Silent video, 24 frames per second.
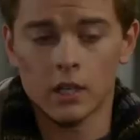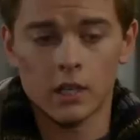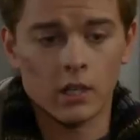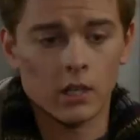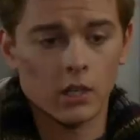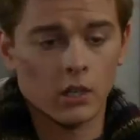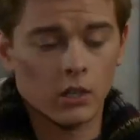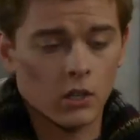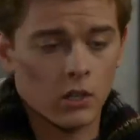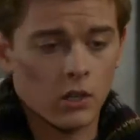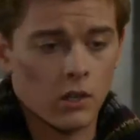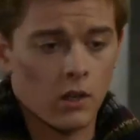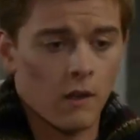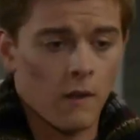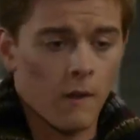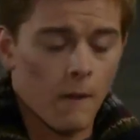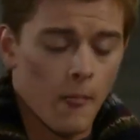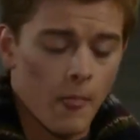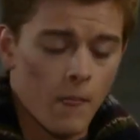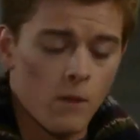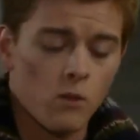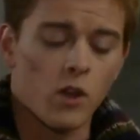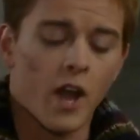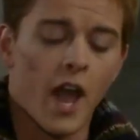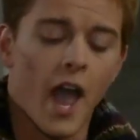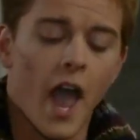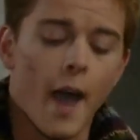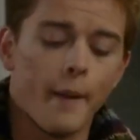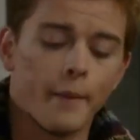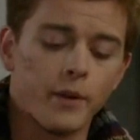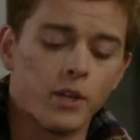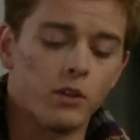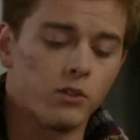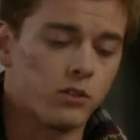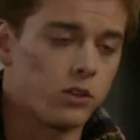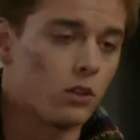again, okay? Look,
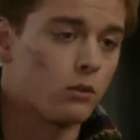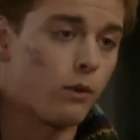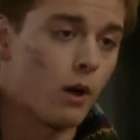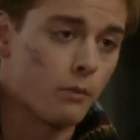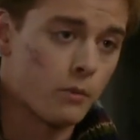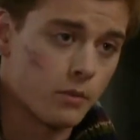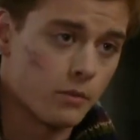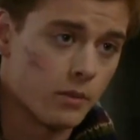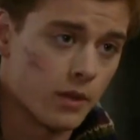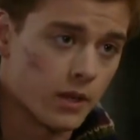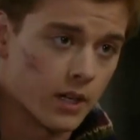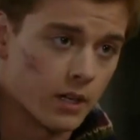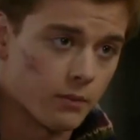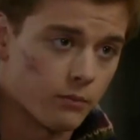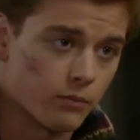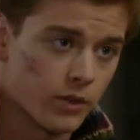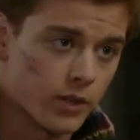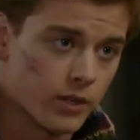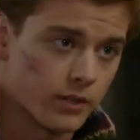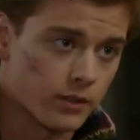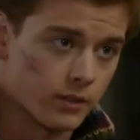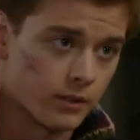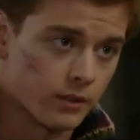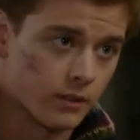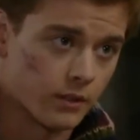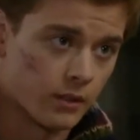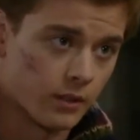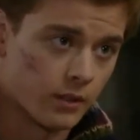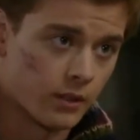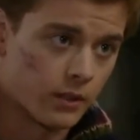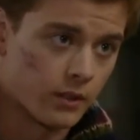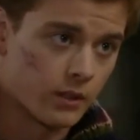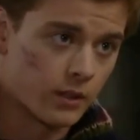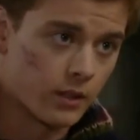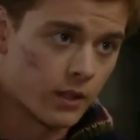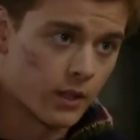Abby knows all about me being in prison.
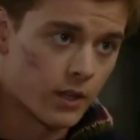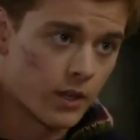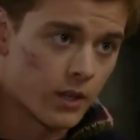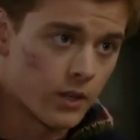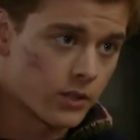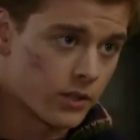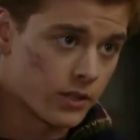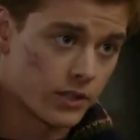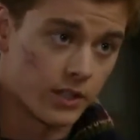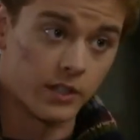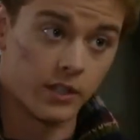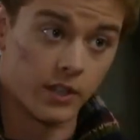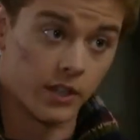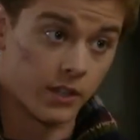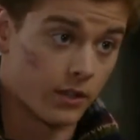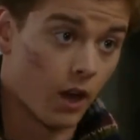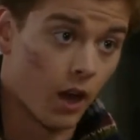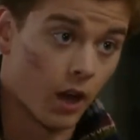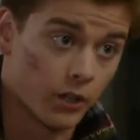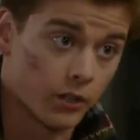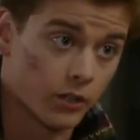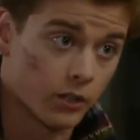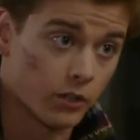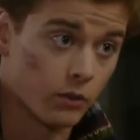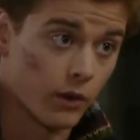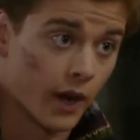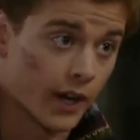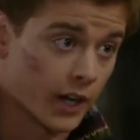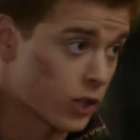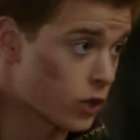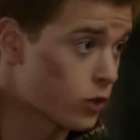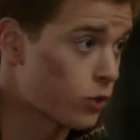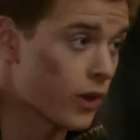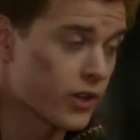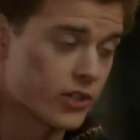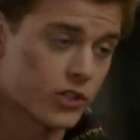She's easy to talk to. I
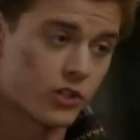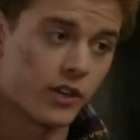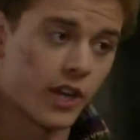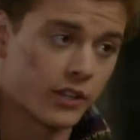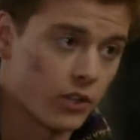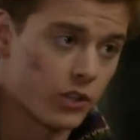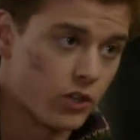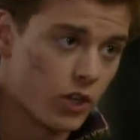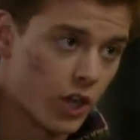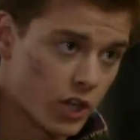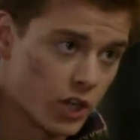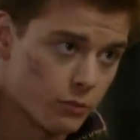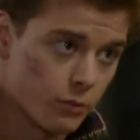can trust her not to